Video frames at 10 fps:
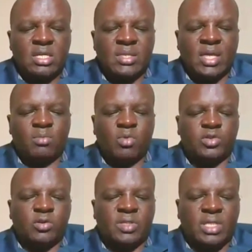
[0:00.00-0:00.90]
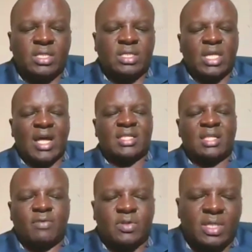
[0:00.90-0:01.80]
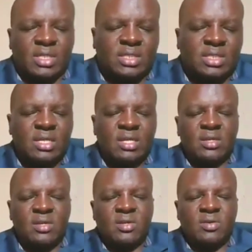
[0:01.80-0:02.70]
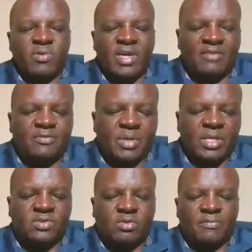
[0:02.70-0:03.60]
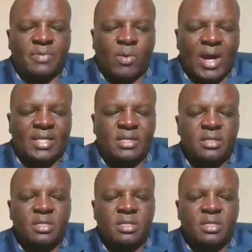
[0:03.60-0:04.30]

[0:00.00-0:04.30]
Then module 6, at level 6, we have ministry of the word,